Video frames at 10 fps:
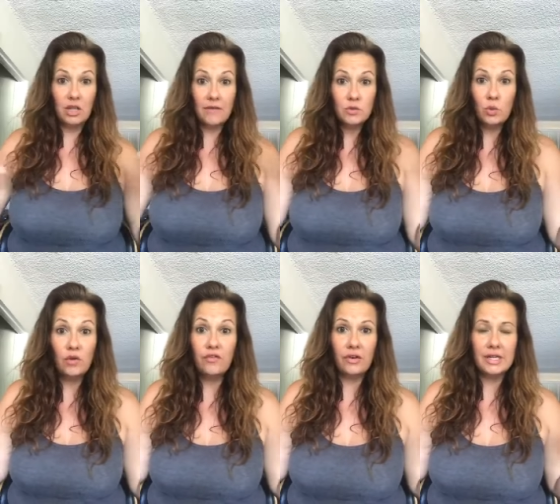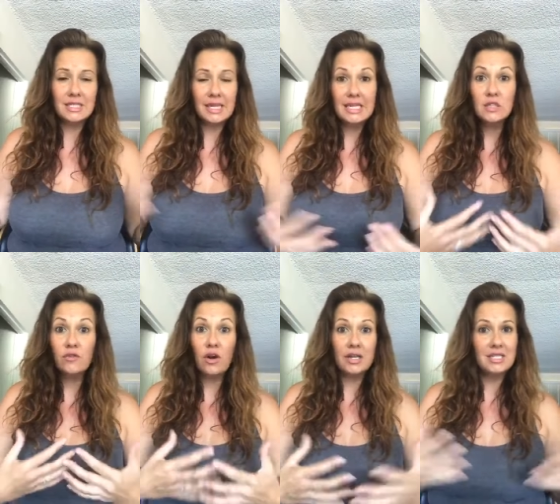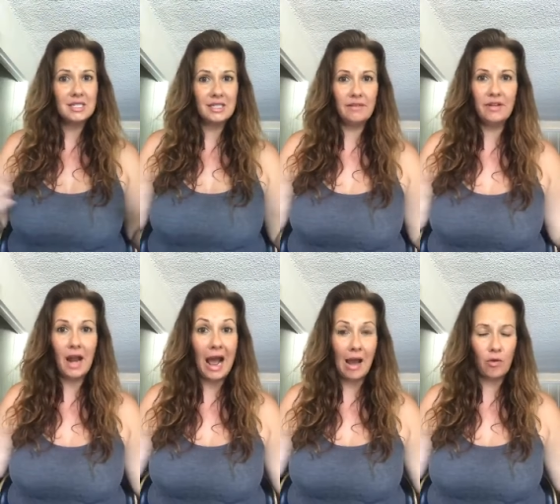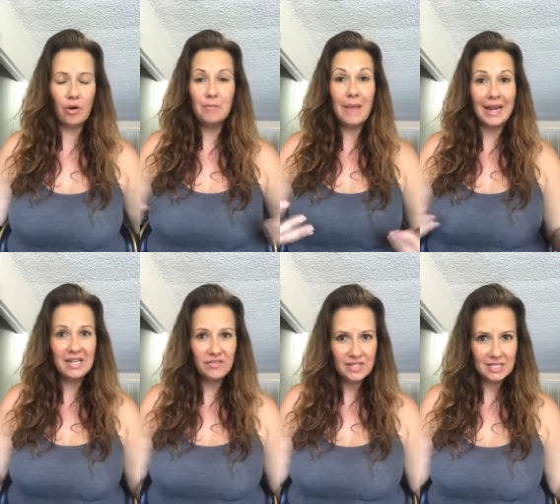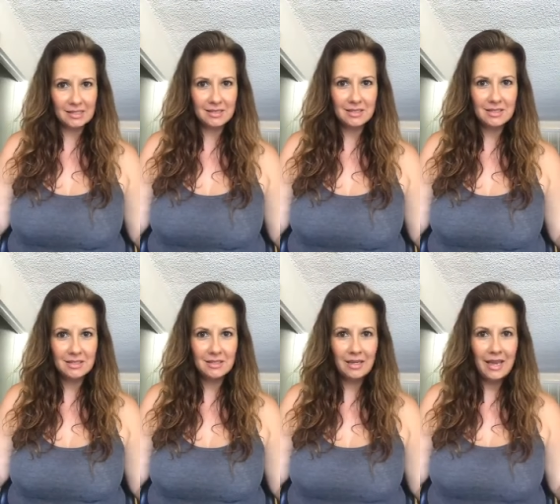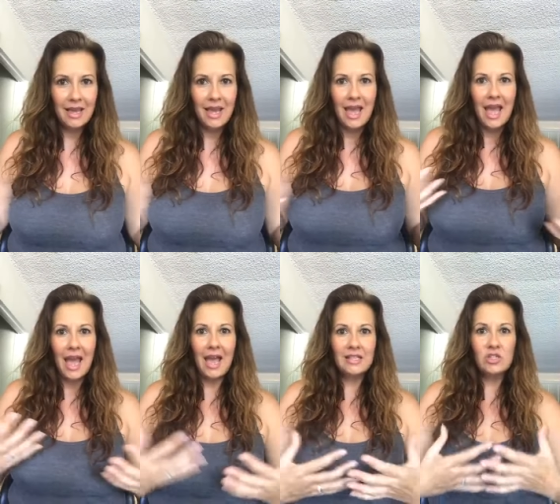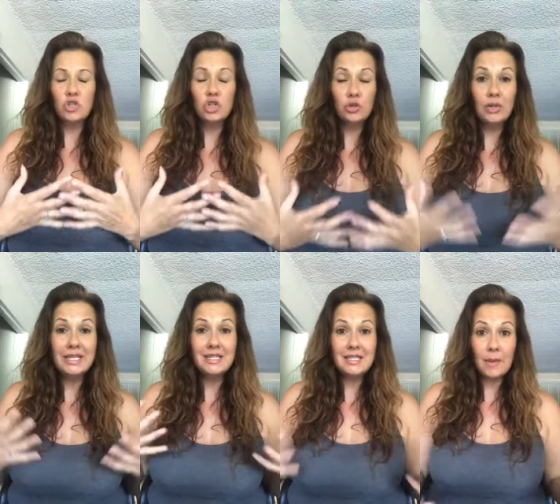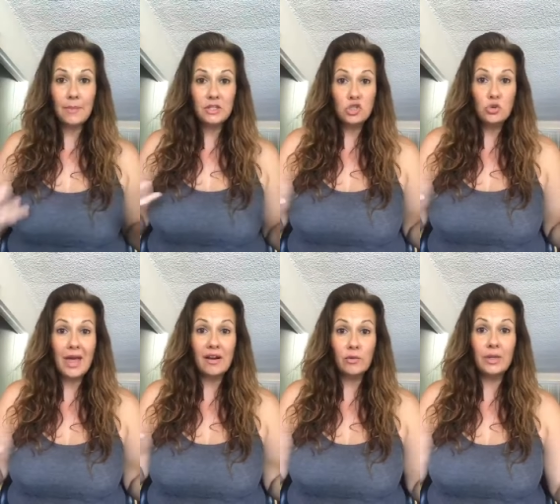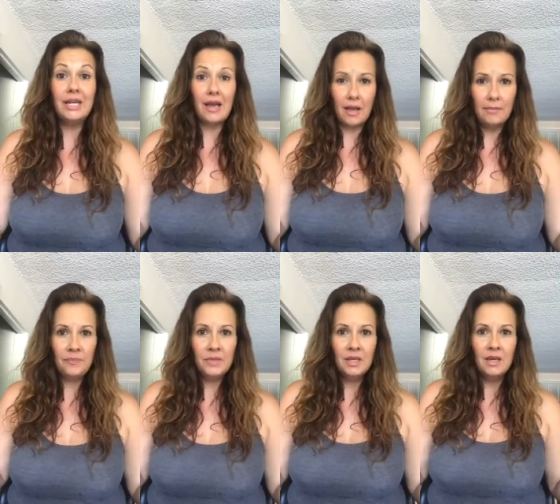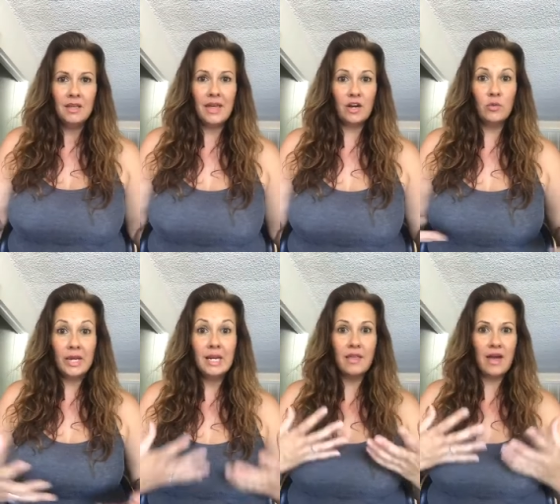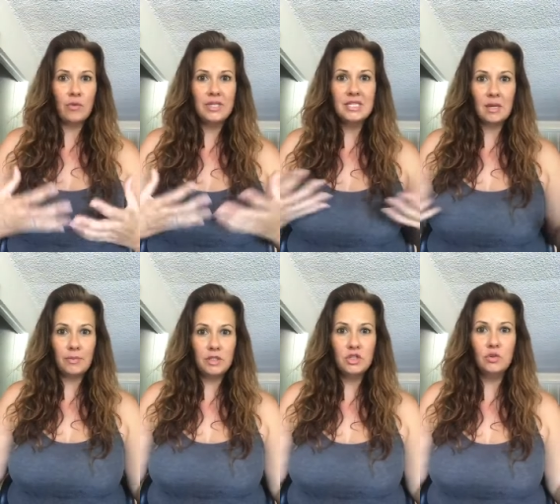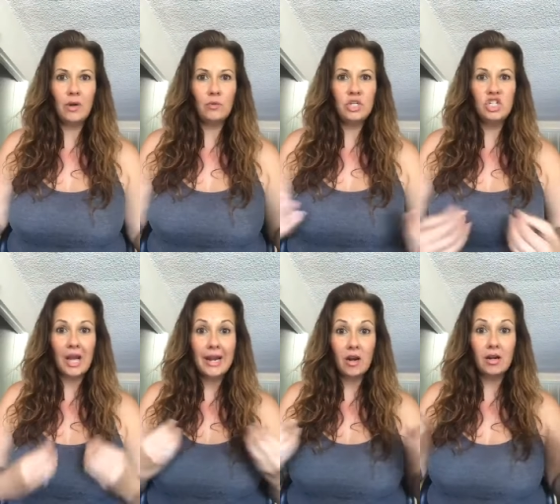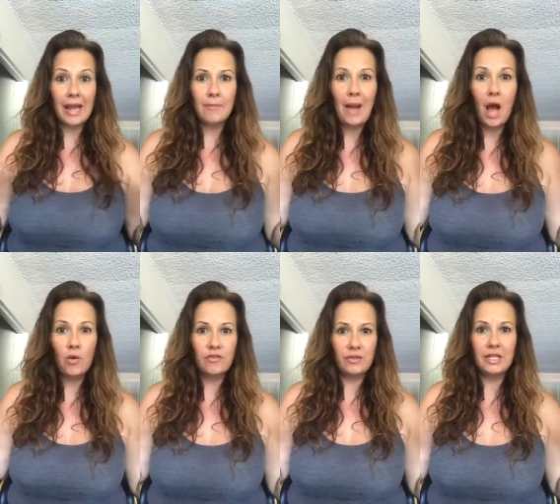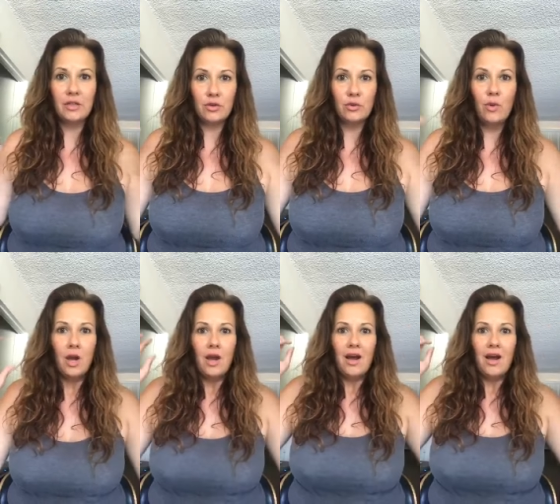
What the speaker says: love's will for us is for us to live in our magnificence and to truly step into that arena. That arena that we step into and we shine our light powerfully through